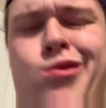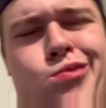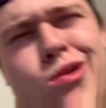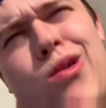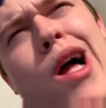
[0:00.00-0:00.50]

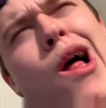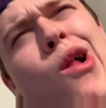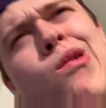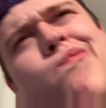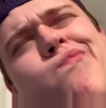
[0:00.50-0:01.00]

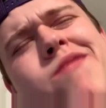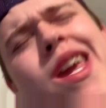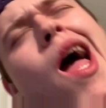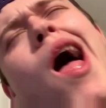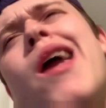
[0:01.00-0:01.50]
Well,
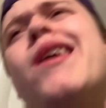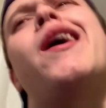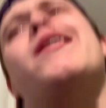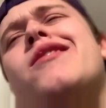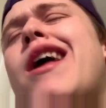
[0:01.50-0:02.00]
yeah, I
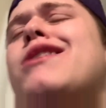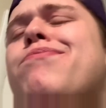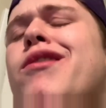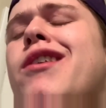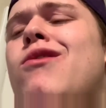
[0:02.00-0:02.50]
guess that's
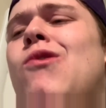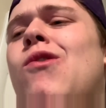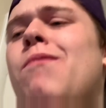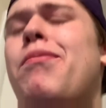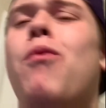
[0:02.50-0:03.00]
pretty
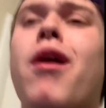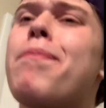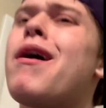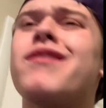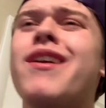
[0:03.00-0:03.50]
cool, but what
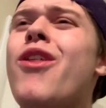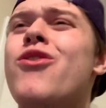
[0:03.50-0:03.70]
about the other